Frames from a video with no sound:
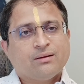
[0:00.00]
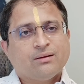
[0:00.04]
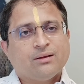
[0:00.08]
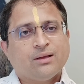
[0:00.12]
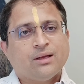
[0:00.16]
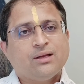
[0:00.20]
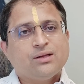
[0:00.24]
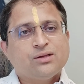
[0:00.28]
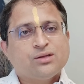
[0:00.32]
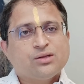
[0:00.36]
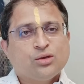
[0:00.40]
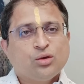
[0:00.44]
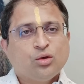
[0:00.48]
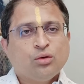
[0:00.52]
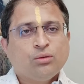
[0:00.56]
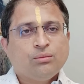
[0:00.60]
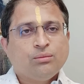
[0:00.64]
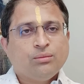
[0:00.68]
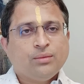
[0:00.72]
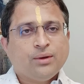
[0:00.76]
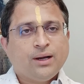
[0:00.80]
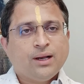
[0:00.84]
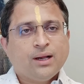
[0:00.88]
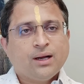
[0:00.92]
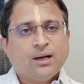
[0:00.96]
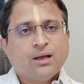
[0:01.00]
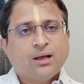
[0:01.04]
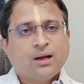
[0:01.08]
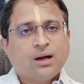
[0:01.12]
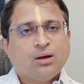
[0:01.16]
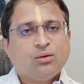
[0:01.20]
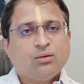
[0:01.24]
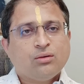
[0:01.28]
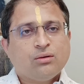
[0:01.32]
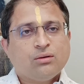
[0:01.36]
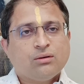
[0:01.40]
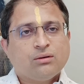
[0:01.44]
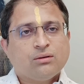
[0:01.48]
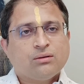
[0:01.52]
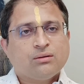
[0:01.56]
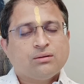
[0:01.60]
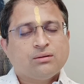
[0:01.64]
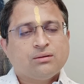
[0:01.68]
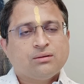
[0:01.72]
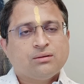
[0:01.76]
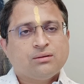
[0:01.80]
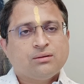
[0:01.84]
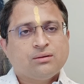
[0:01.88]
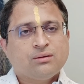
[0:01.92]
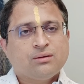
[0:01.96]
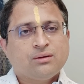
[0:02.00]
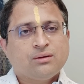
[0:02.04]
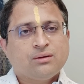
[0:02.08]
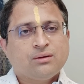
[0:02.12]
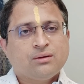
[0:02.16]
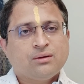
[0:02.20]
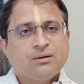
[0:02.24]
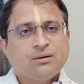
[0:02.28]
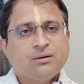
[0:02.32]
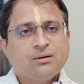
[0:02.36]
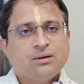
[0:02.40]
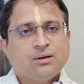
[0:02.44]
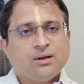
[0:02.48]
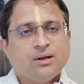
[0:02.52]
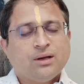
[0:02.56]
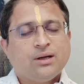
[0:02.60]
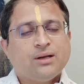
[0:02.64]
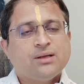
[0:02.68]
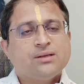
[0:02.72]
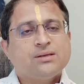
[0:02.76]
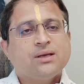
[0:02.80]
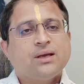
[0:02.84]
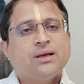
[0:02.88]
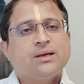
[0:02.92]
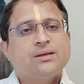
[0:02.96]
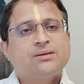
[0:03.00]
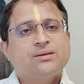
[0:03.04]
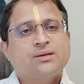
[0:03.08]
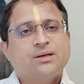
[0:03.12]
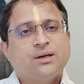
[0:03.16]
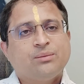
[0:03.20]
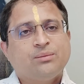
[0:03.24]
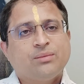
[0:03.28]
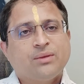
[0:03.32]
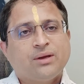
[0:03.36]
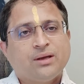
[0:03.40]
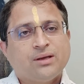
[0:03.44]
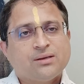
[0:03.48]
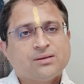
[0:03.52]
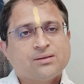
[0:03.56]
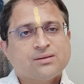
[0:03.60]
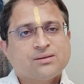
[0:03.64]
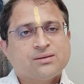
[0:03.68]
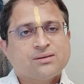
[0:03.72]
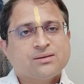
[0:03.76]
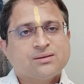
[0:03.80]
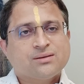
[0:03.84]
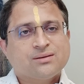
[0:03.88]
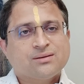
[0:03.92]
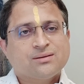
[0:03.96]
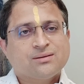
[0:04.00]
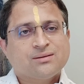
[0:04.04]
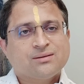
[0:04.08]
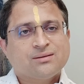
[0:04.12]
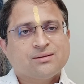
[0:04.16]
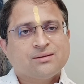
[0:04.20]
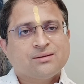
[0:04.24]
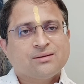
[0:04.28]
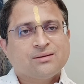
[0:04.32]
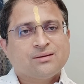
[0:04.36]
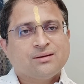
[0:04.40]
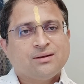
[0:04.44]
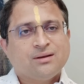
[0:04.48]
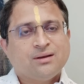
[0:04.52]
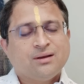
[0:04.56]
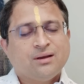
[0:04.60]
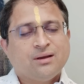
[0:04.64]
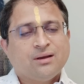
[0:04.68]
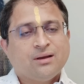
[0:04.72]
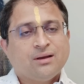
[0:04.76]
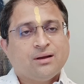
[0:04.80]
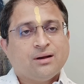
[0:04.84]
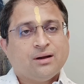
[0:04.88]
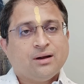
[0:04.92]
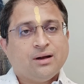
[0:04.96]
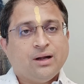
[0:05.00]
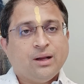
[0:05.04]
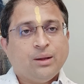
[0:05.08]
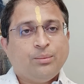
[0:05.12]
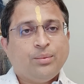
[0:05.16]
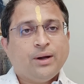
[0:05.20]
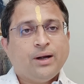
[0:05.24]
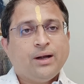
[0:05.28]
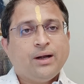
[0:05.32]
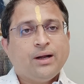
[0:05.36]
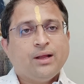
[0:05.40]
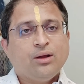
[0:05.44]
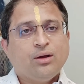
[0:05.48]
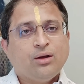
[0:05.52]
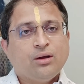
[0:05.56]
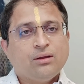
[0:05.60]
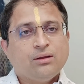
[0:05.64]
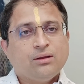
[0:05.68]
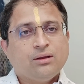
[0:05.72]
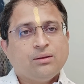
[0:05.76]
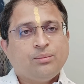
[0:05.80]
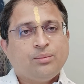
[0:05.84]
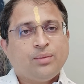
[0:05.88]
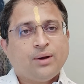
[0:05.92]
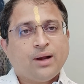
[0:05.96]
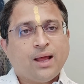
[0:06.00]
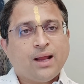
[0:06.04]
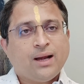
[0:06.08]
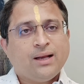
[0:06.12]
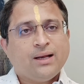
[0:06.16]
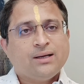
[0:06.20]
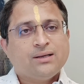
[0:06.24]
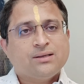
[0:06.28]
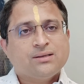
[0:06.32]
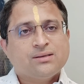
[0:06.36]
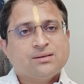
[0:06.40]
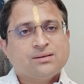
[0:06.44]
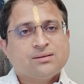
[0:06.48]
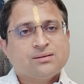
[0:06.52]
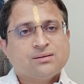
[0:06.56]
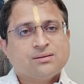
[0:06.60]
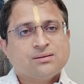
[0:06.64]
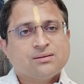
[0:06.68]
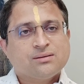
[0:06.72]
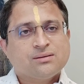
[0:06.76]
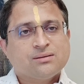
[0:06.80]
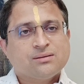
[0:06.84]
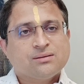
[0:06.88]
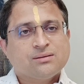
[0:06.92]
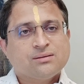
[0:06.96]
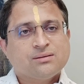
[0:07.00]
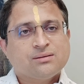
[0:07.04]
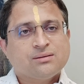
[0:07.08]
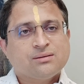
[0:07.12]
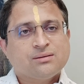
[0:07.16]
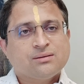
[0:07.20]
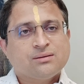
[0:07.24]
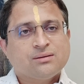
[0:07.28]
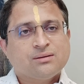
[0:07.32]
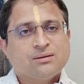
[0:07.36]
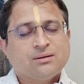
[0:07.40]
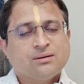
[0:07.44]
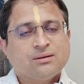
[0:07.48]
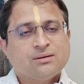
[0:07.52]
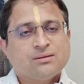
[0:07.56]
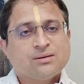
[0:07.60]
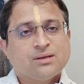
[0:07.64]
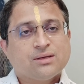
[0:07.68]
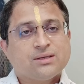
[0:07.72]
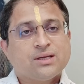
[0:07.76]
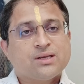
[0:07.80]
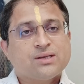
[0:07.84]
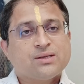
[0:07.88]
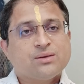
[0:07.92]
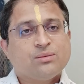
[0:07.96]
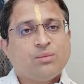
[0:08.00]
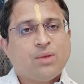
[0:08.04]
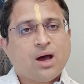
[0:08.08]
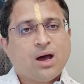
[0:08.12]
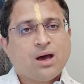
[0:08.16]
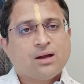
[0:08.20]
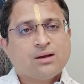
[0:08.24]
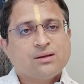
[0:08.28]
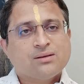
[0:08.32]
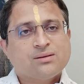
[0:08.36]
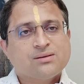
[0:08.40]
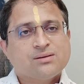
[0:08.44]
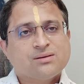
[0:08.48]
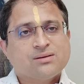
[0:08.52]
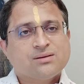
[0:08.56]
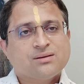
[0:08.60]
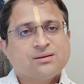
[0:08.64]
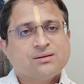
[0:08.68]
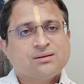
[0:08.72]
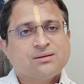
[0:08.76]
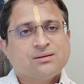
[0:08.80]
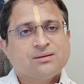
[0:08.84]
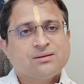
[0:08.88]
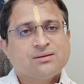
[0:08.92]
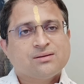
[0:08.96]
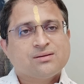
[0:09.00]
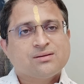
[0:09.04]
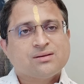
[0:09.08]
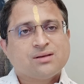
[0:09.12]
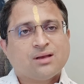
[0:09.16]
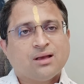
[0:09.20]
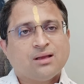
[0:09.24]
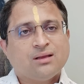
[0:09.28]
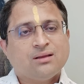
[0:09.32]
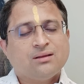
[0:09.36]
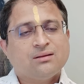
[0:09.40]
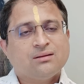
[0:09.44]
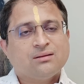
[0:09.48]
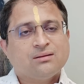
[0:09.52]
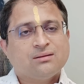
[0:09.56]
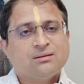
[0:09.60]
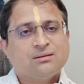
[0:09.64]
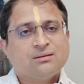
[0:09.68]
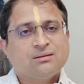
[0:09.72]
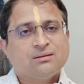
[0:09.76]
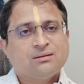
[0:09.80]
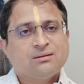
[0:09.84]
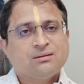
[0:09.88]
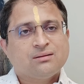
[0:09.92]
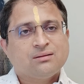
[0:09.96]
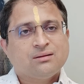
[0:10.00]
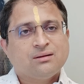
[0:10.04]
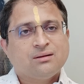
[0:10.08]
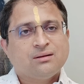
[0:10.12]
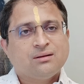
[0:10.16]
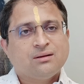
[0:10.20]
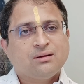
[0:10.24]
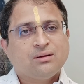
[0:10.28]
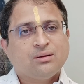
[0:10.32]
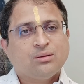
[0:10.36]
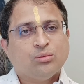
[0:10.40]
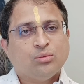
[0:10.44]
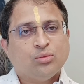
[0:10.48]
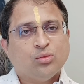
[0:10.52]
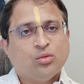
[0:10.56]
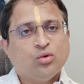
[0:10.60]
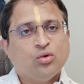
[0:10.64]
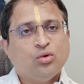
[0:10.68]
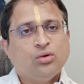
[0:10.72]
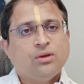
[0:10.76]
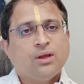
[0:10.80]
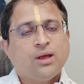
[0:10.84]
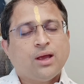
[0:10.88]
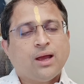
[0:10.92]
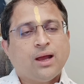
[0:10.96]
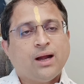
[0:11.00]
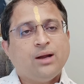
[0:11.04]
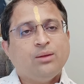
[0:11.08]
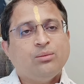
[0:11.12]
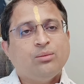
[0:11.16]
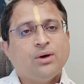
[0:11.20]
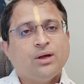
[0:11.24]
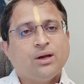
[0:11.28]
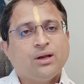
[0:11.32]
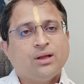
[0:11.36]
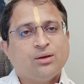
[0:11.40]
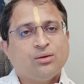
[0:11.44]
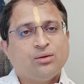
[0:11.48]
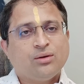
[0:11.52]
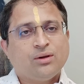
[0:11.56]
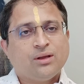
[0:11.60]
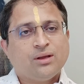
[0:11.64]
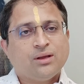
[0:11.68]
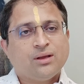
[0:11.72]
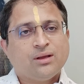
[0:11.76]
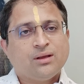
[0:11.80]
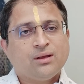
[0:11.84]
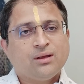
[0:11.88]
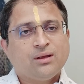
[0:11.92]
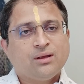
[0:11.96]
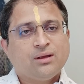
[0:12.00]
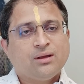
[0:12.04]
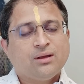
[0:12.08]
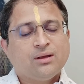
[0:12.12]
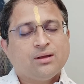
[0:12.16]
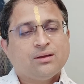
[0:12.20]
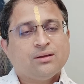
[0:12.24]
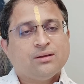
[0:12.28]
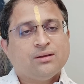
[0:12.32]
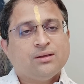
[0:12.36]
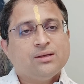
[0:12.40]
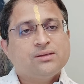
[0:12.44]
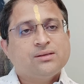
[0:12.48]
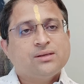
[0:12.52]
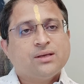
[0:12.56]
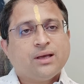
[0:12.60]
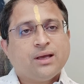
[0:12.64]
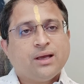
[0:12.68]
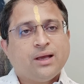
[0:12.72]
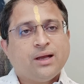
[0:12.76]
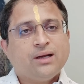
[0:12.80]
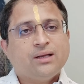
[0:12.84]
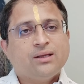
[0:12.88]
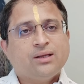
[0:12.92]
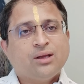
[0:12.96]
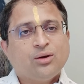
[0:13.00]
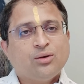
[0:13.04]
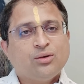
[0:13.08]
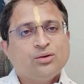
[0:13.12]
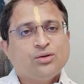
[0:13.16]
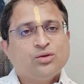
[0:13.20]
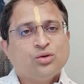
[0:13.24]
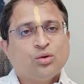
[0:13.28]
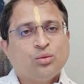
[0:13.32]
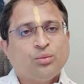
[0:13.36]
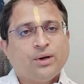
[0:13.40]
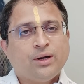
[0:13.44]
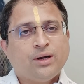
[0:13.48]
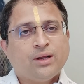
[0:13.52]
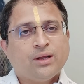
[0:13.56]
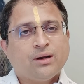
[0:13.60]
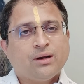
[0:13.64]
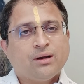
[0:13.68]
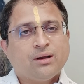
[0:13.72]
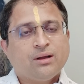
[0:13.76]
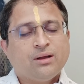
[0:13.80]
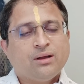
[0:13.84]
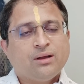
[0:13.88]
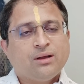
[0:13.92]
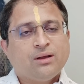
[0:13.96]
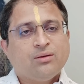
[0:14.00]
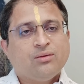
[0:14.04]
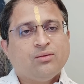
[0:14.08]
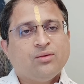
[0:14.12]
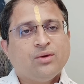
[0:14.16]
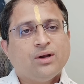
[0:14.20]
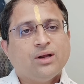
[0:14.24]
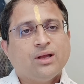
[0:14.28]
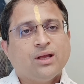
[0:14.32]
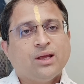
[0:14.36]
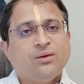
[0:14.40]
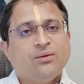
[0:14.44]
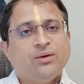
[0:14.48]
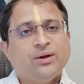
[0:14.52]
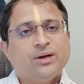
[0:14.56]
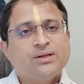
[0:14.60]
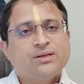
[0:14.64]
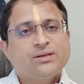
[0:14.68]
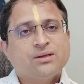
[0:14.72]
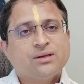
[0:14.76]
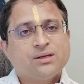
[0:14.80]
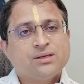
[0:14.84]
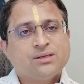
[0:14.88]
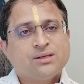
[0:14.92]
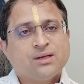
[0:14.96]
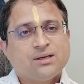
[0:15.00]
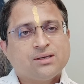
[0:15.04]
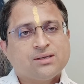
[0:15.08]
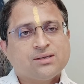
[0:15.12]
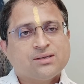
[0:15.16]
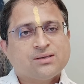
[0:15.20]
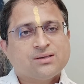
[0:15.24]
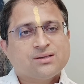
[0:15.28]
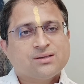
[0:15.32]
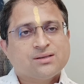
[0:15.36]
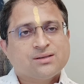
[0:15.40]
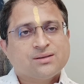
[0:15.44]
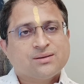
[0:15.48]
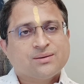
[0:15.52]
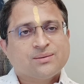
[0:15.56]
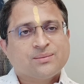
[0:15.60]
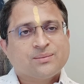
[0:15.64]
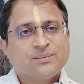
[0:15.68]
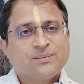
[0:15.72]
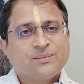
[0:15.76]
There is no middle ground. It is an extreme case. Depending on the planets such as Mars, Sun, Moon and Mercury, this 8th house Jupiter will give its results.